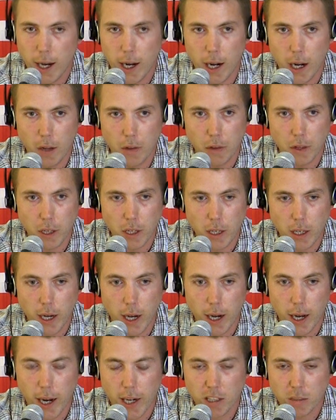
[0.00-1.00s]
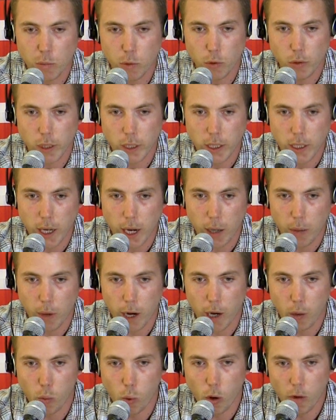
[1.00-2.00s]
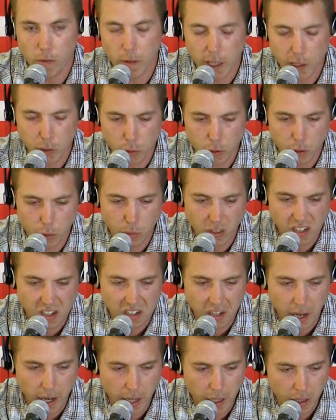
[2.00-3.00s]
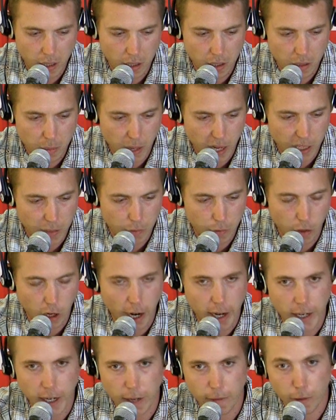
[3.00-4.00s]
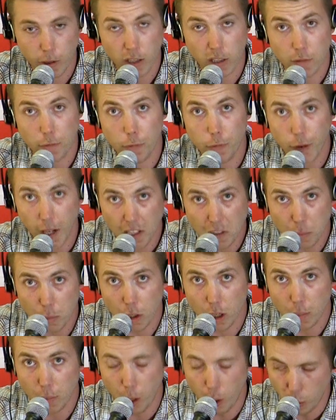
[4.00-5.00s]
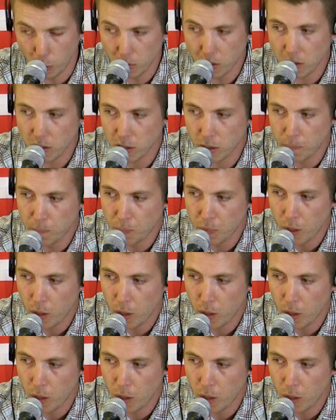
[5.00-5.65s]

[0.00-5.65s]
The ex-Marine Iraq war veteran who was detained this past Friday for his Facebook posts.